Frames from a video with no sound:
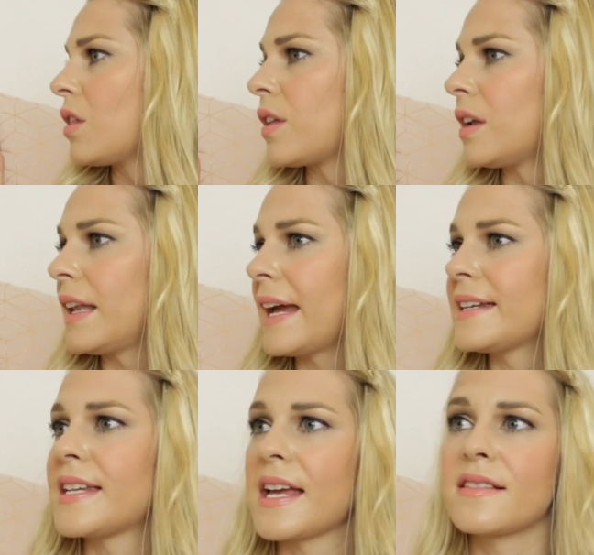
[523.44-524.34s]
the
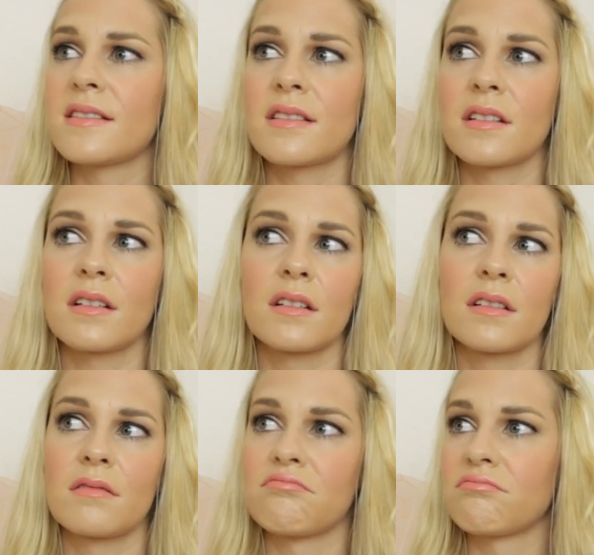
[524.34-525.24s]
latest
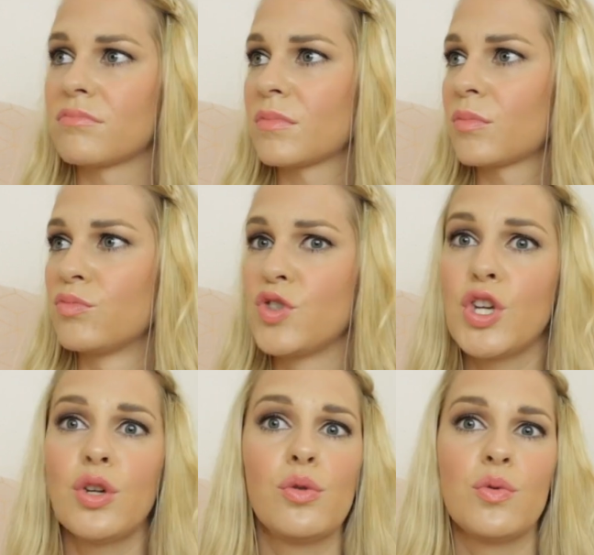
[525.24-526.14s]

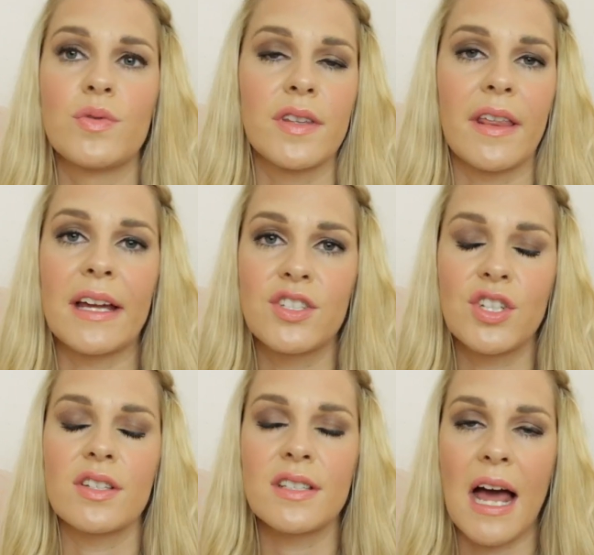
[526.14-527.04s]
news. They
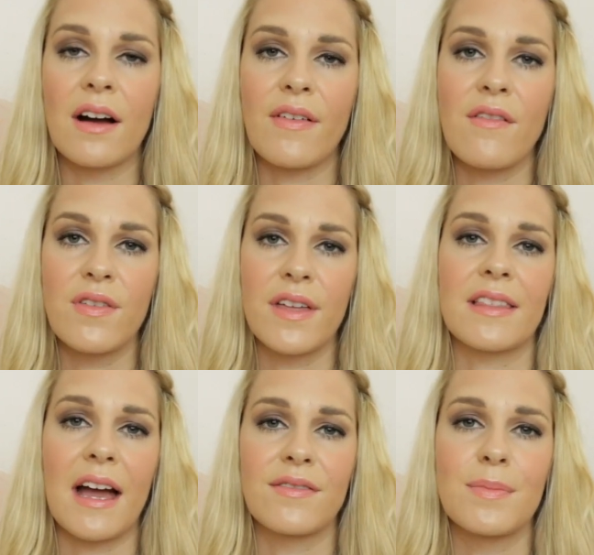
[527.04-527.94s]
just have everything.
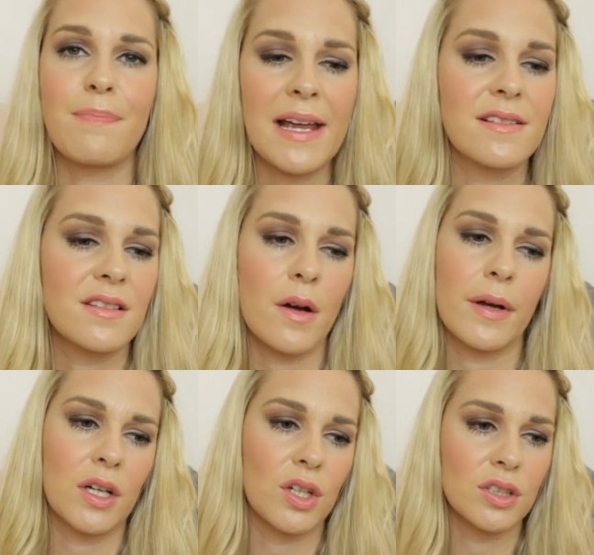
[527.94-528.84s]
They have debates
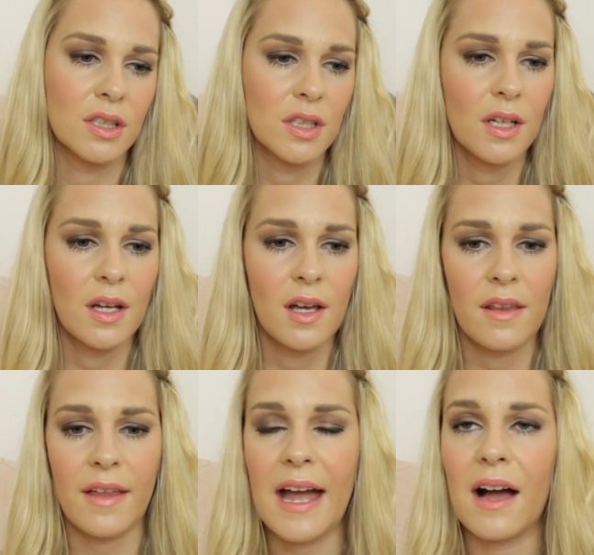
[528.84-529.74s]
going on.
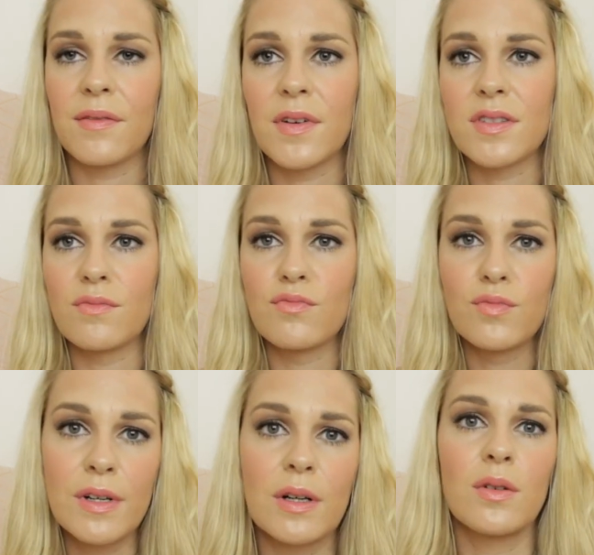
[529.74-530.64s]
They have
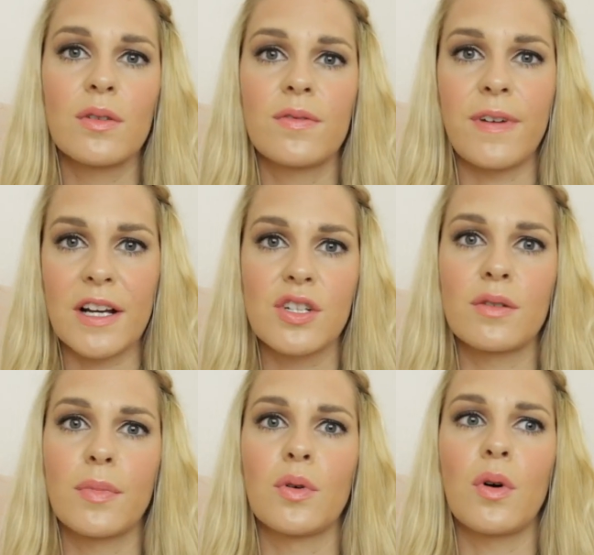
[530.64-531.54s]
some real
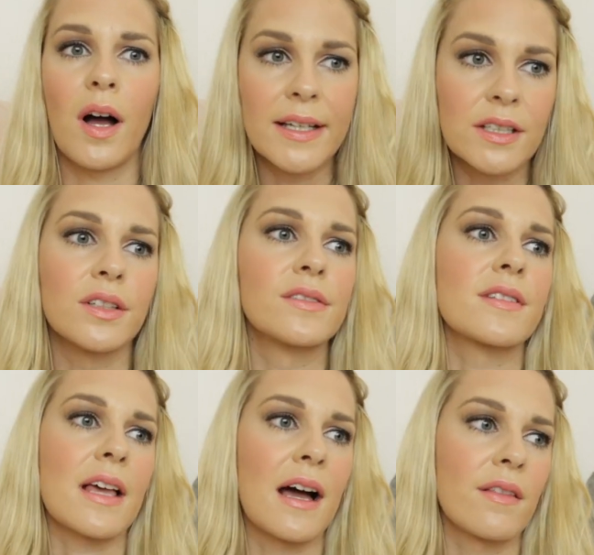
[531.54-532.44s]
fashionable
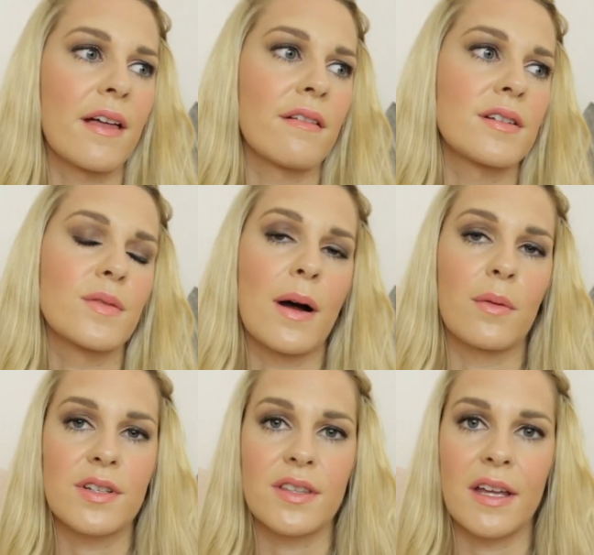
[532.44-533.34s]
icons out there as
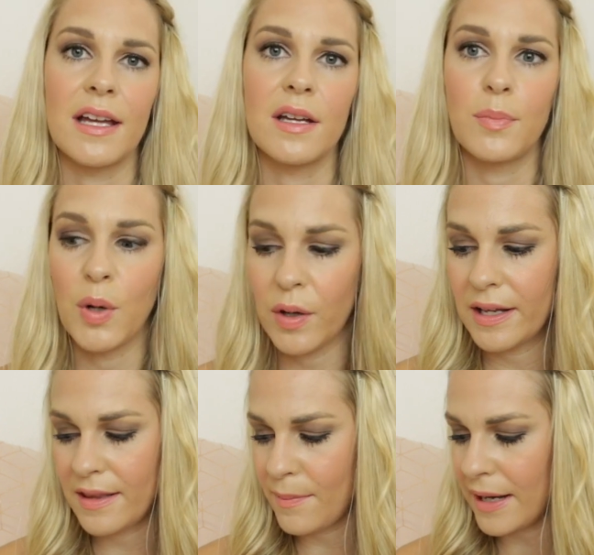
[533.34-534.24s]
well, which they put
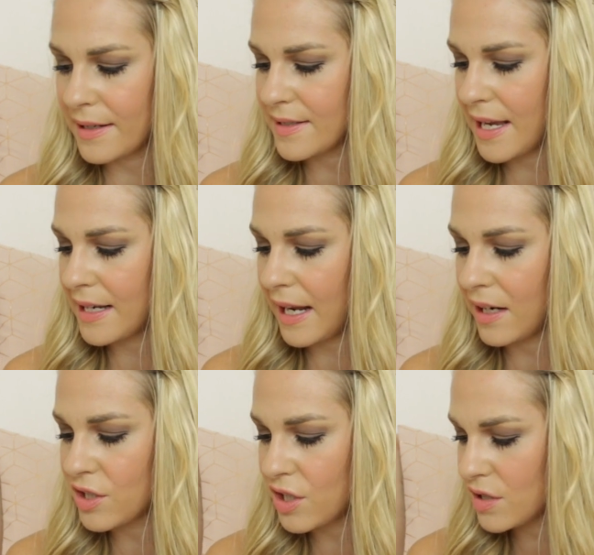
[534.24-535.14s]
in their magazine. And
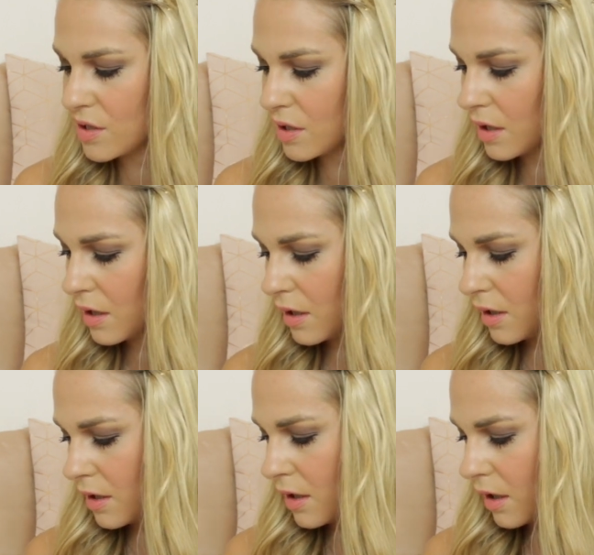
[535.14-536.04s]

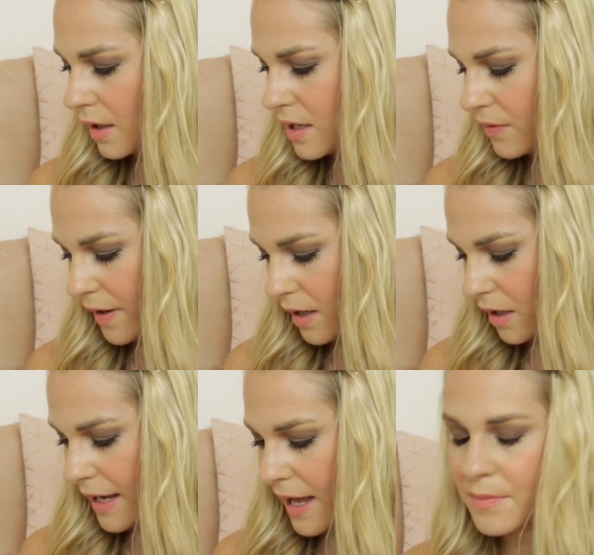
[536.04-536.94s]
I love it.
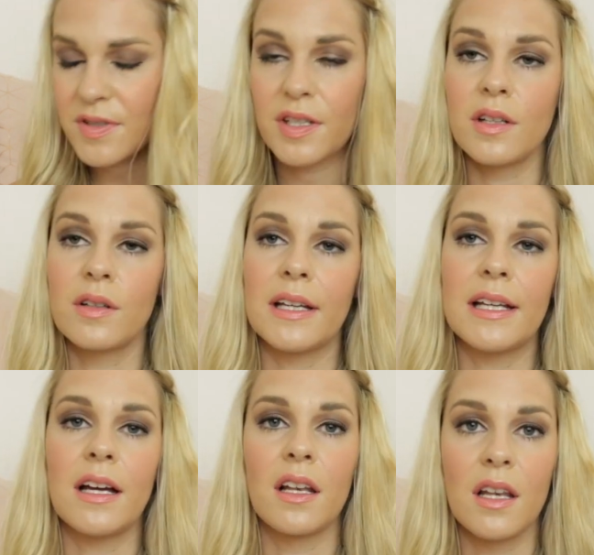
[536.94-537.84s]
I
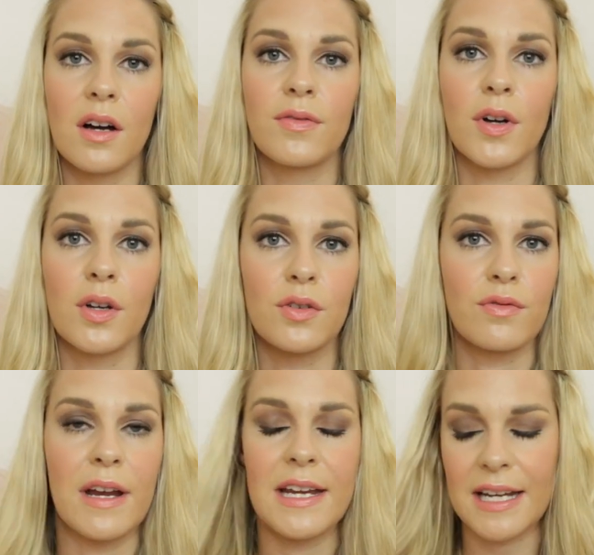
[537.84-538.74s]
absolutely love a good
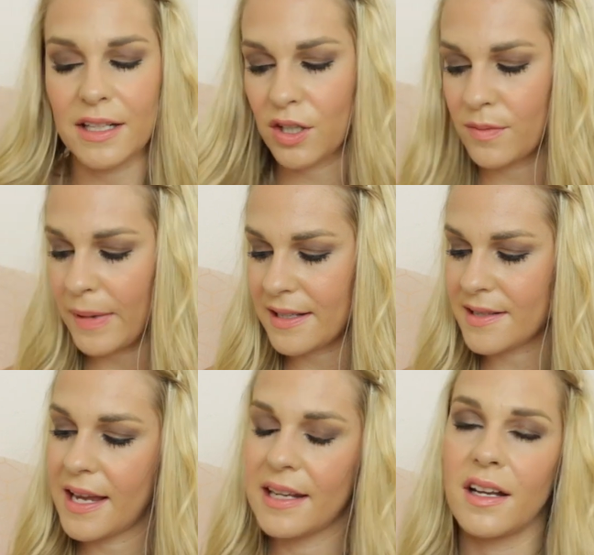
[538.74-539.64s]
read and a good
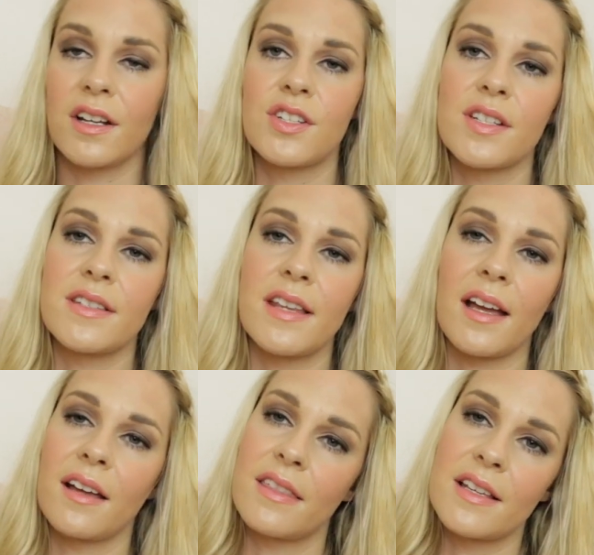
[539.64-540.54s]
magazine. I just
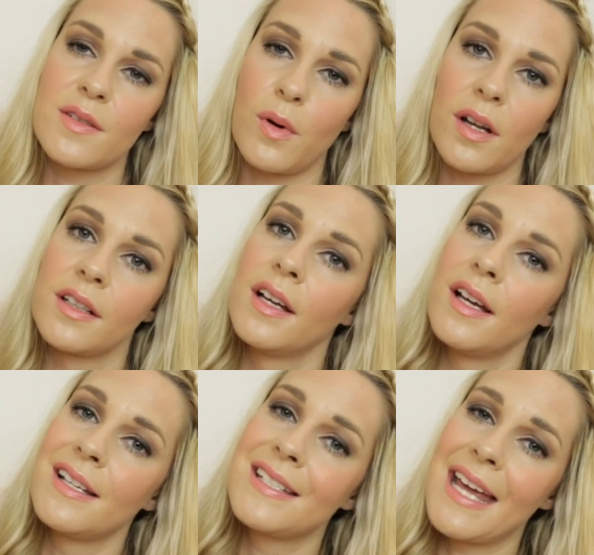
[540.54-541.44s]
think this one
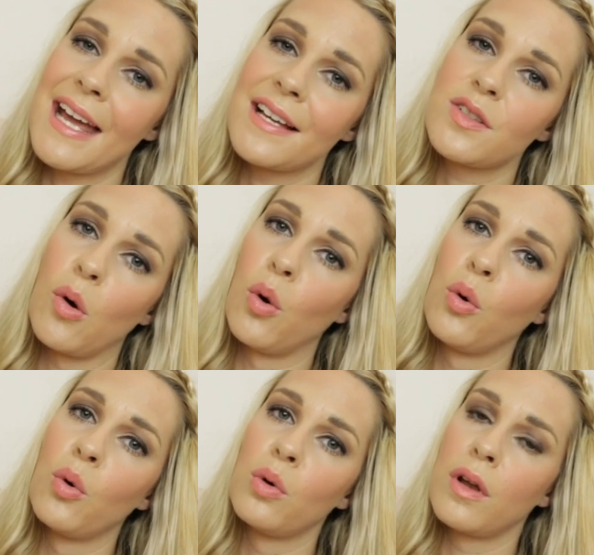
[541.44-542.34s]
ticks
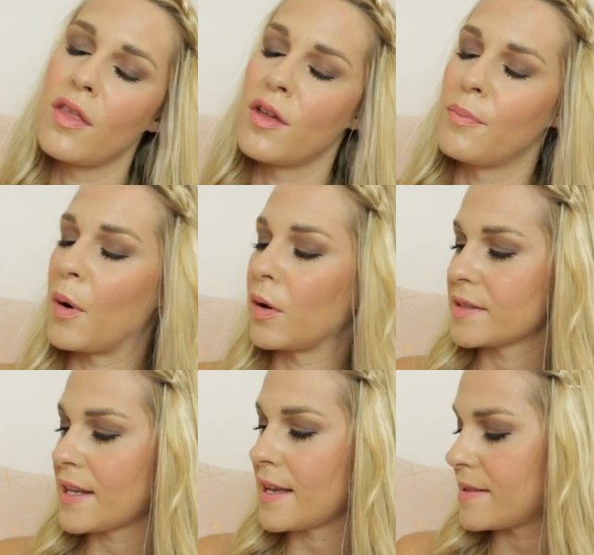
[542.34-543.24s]
all the
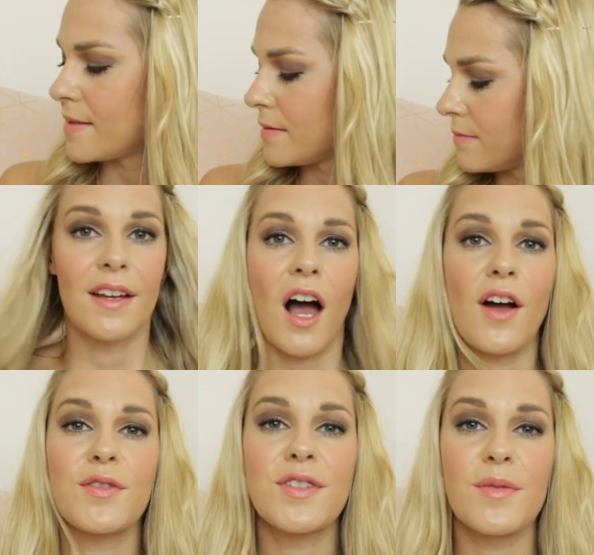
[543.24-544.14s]
boxes.
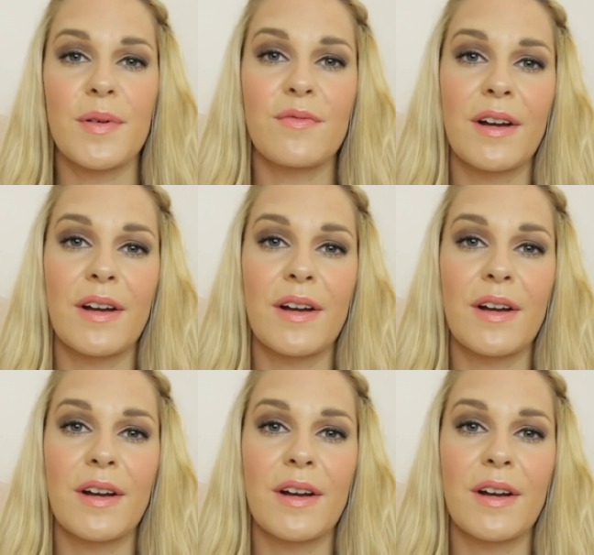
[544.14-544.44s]
I've also been